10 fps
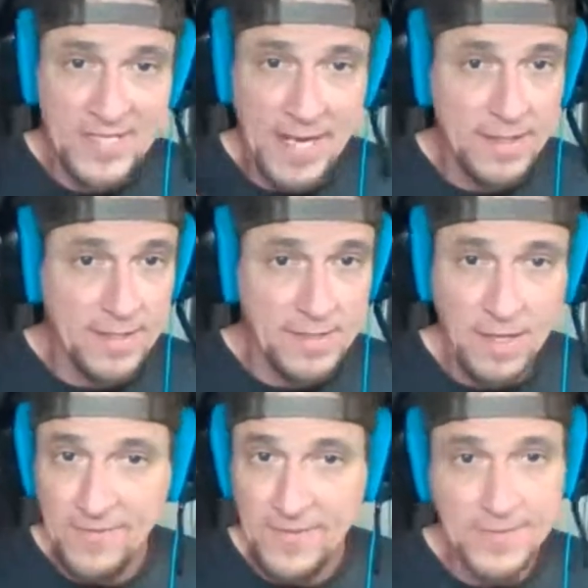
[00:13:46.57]
say this
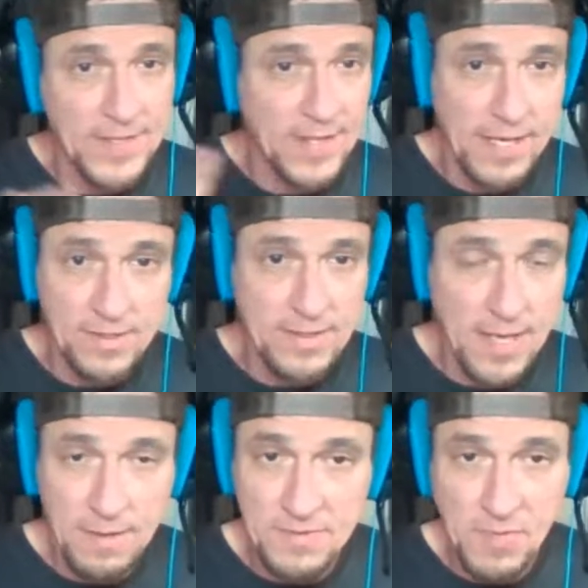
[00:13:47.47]
like 50,000
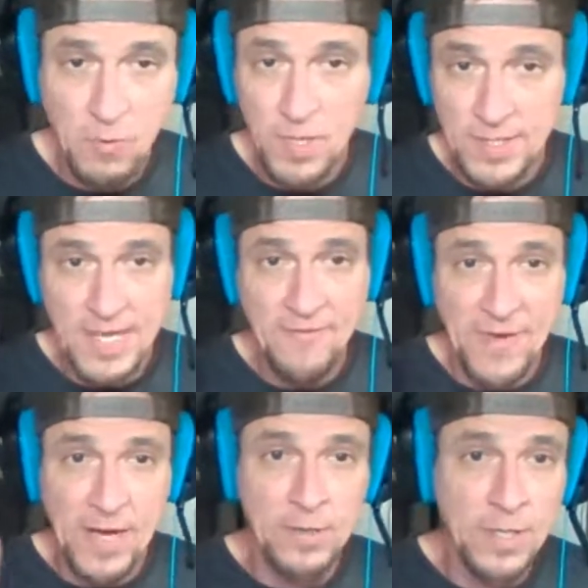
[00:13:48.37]
times, but once I
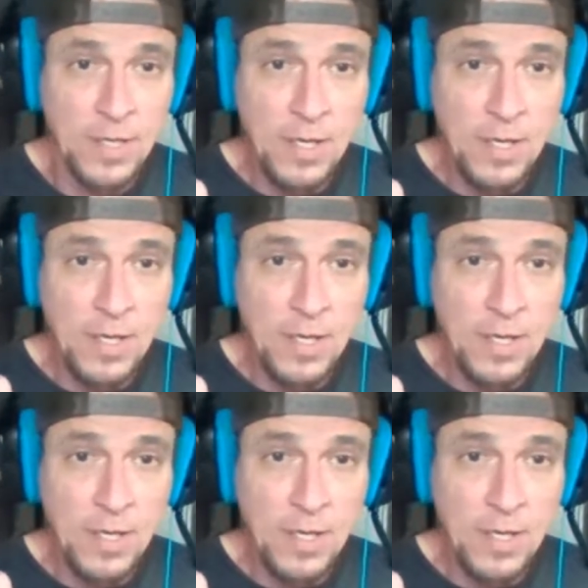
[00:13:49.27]
found